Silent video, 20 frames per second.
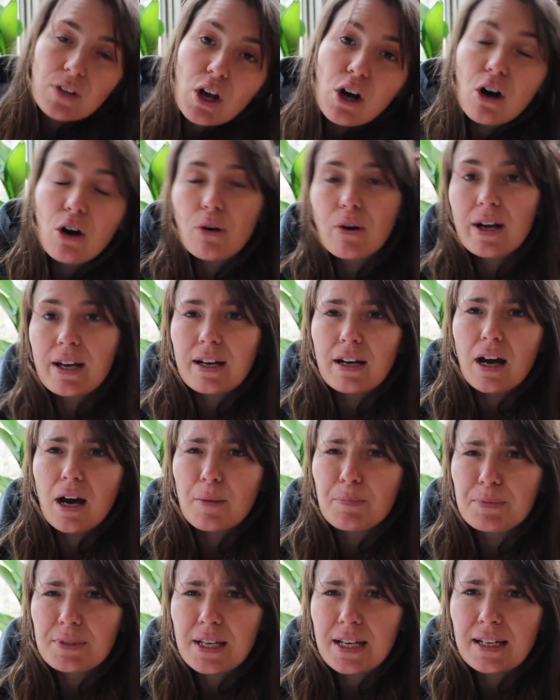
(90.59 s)
Oh, an
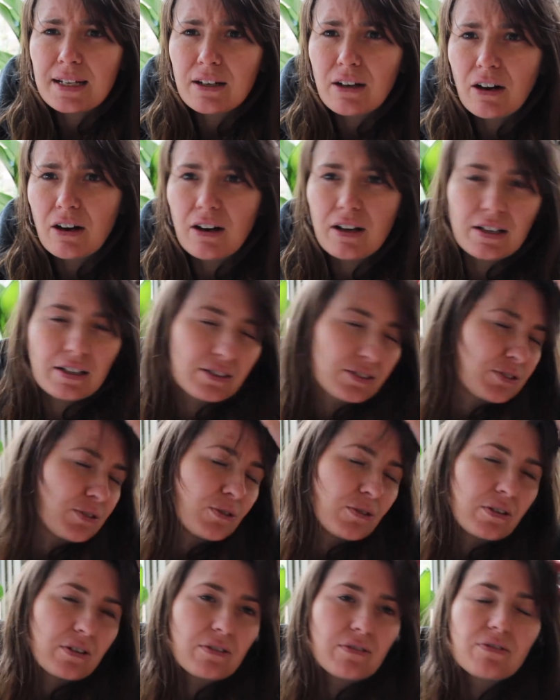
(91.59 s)
update on
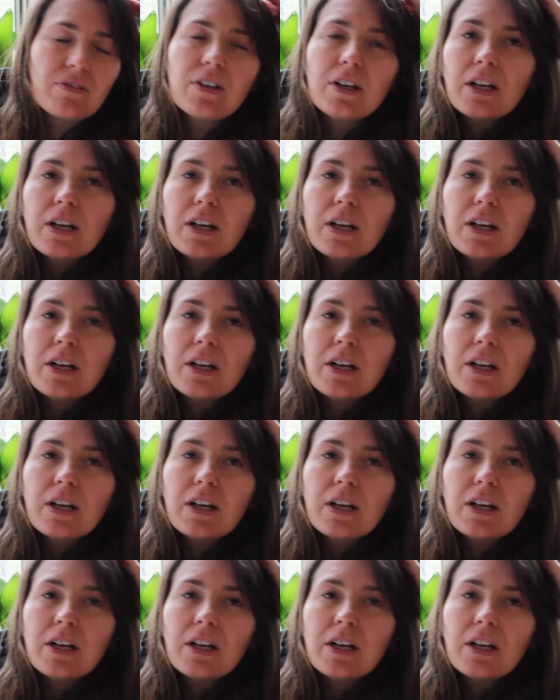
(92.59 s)
sort of